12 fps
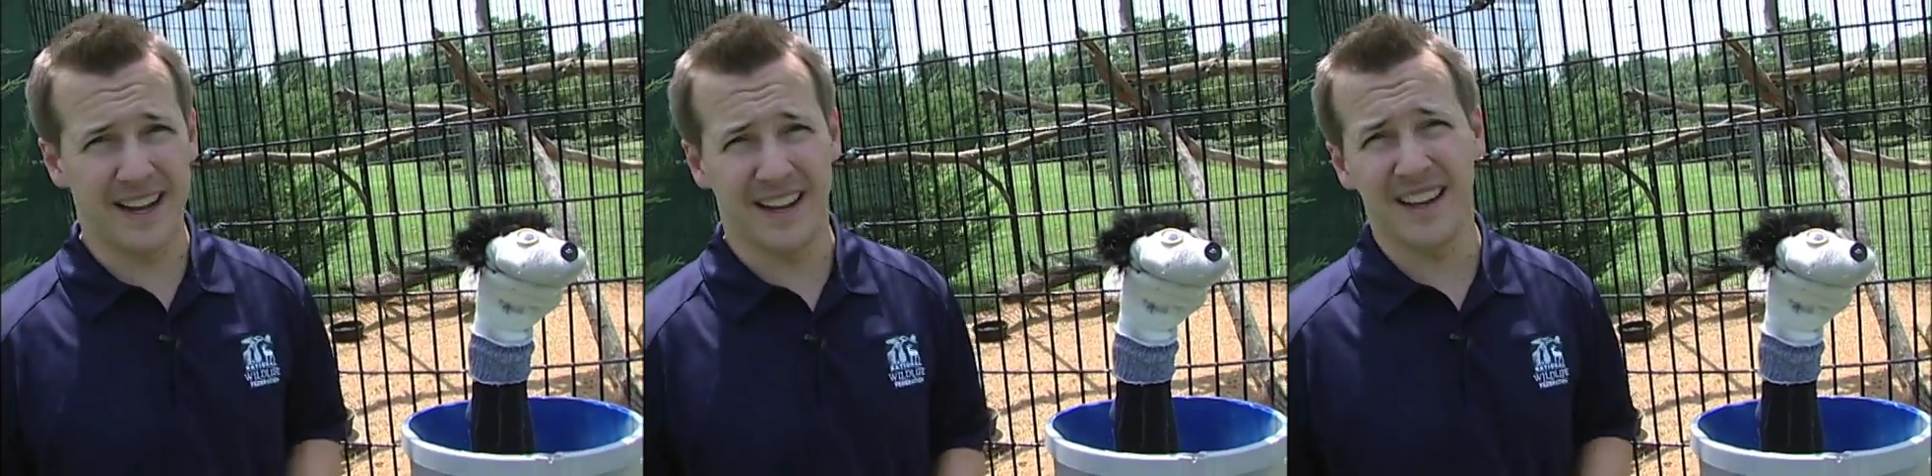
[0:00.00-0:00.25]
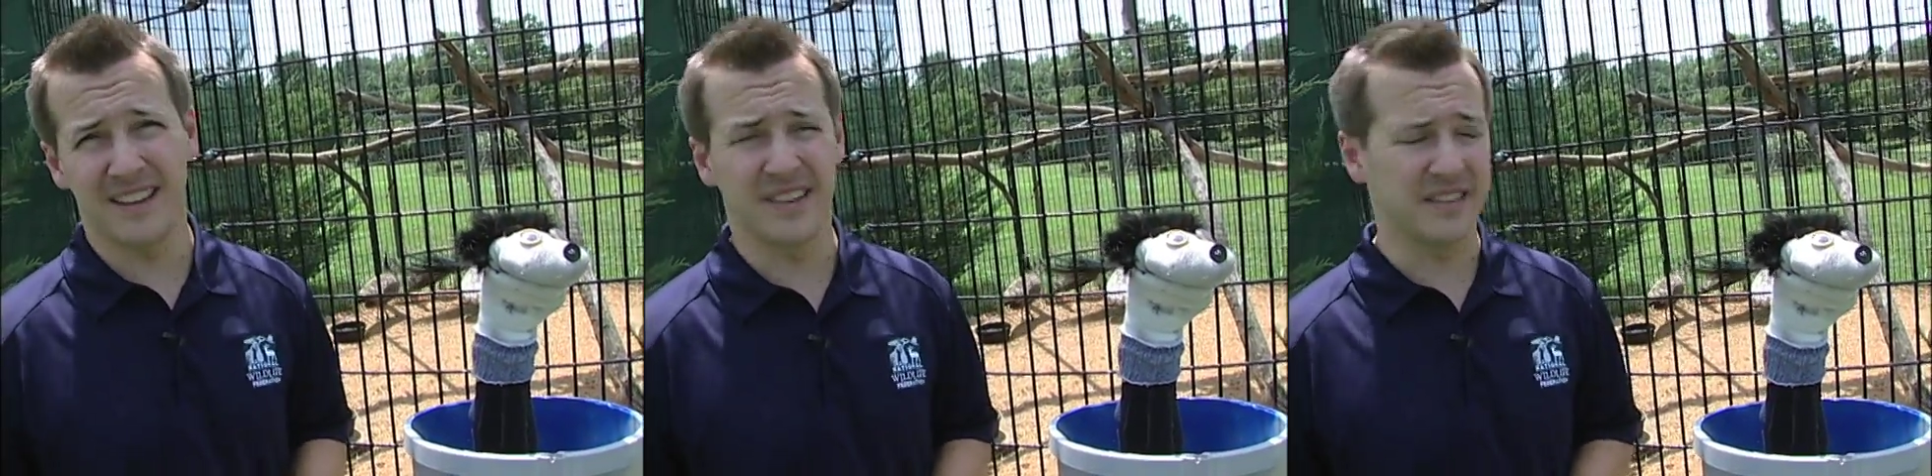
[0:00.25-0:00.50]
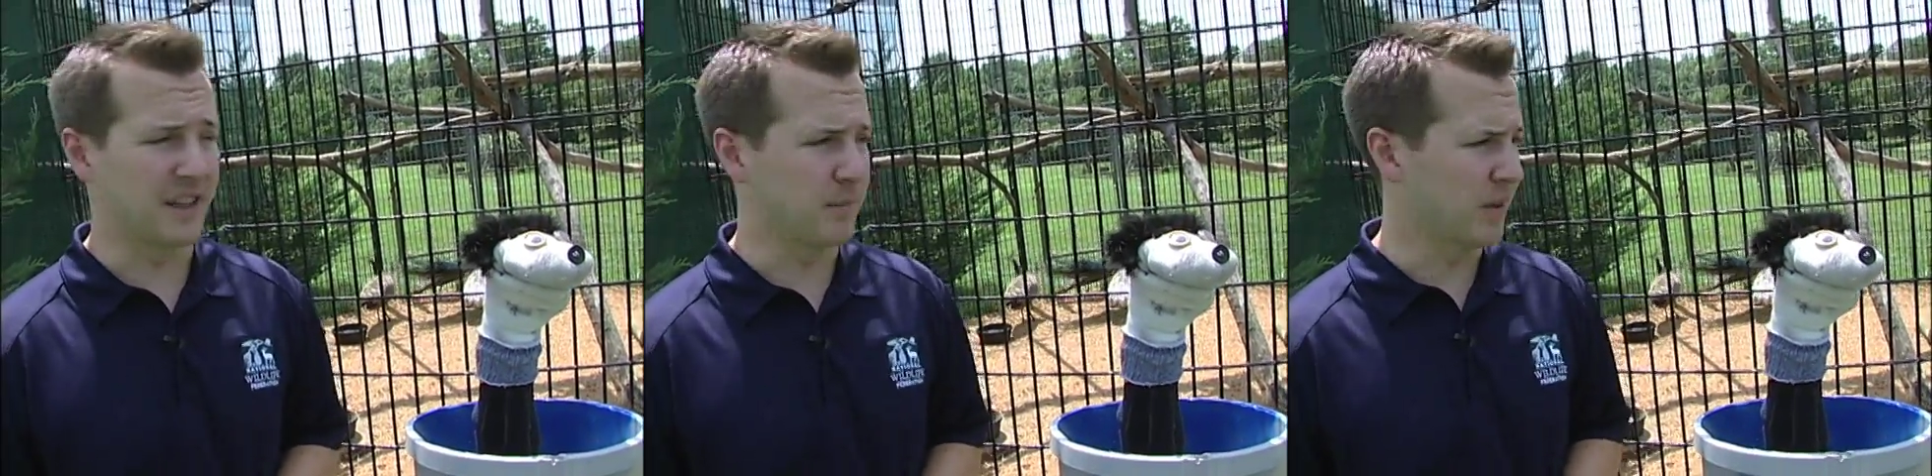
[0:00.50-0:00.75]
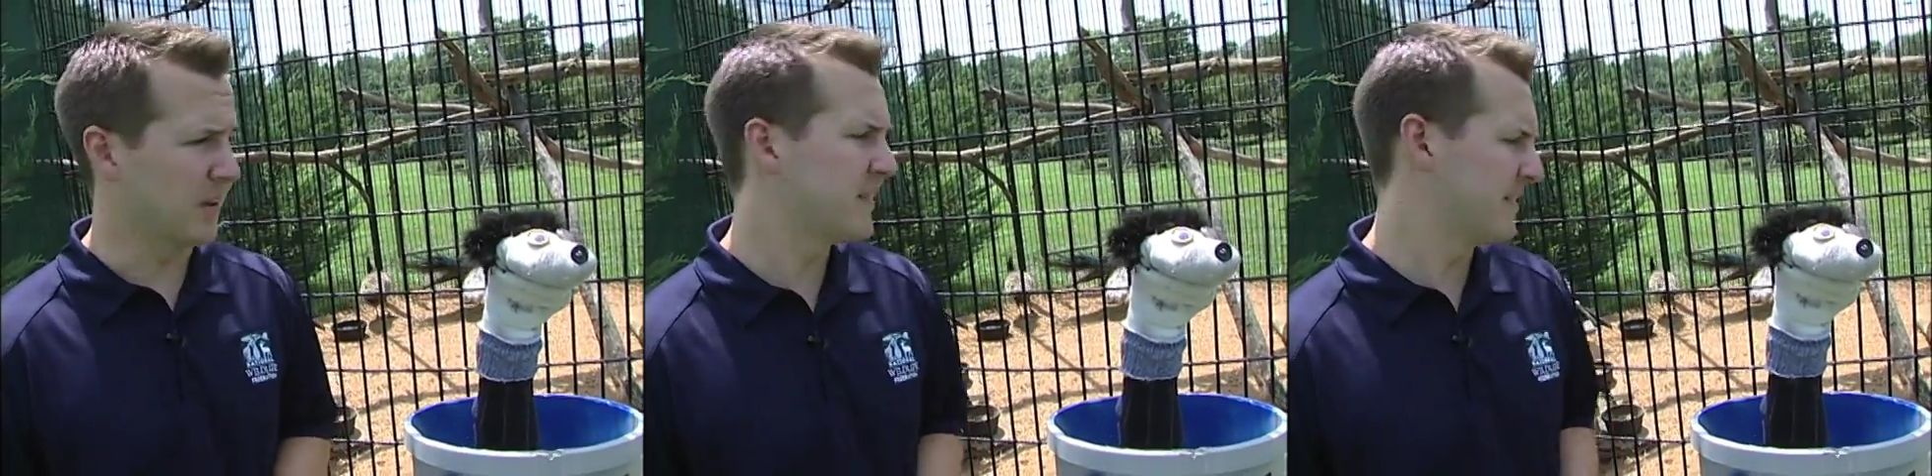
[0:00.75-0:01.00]
any existing
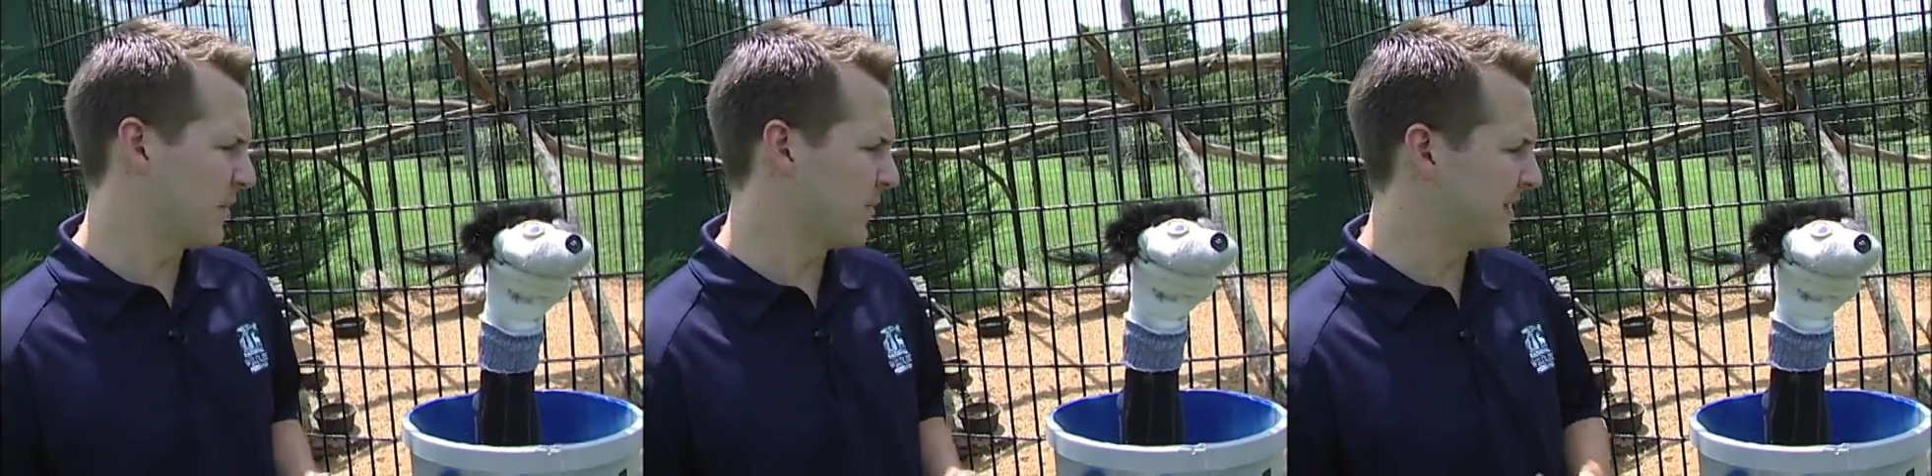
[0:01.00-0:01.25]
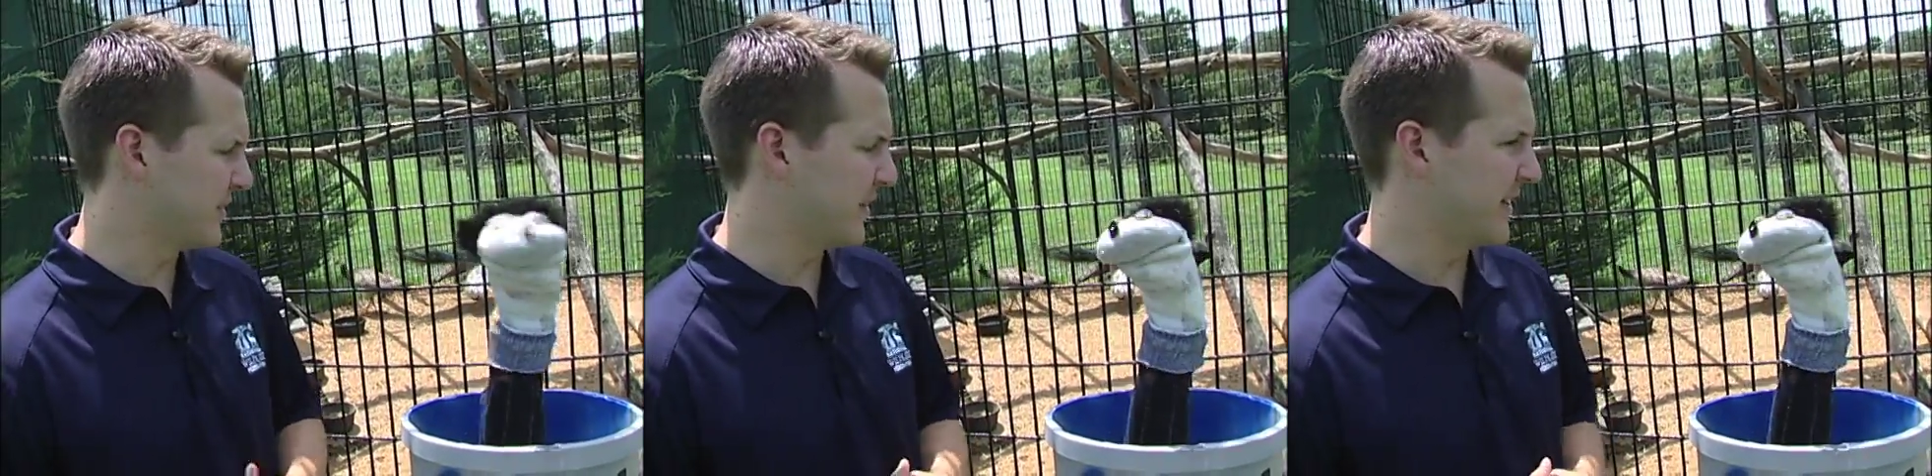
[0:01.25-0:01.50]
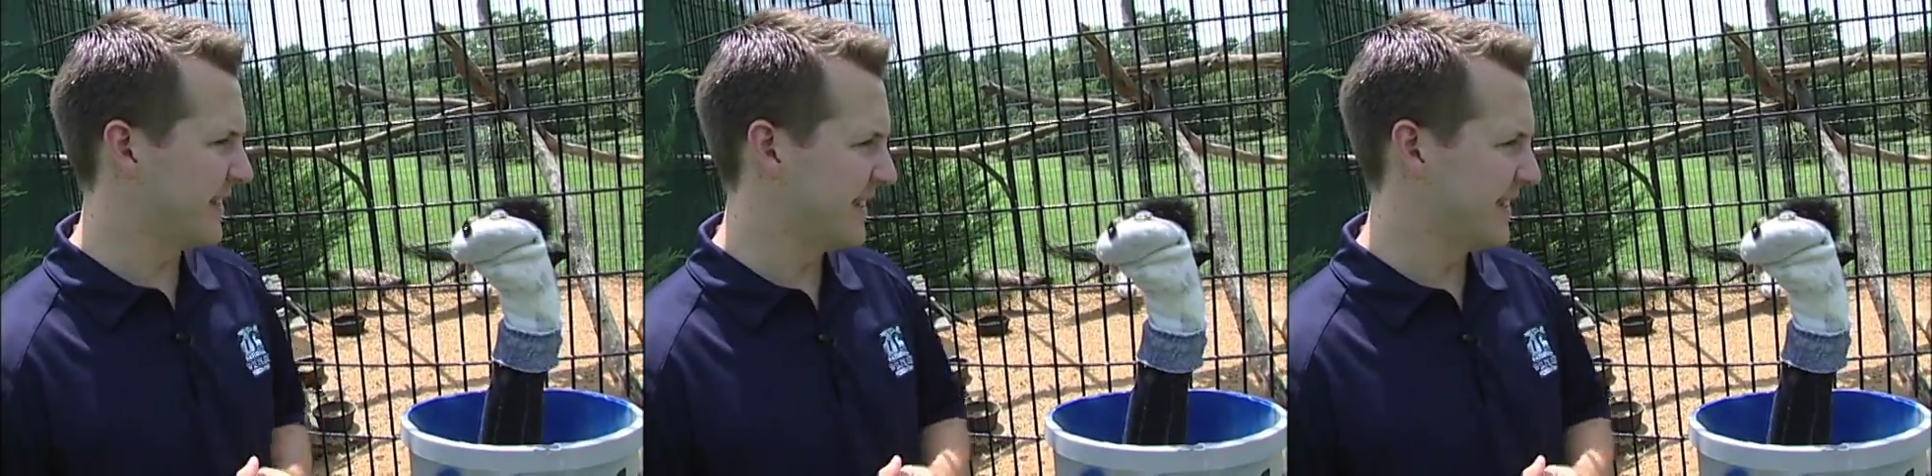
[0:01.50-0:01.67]
bill. Isn't that right, Dirty?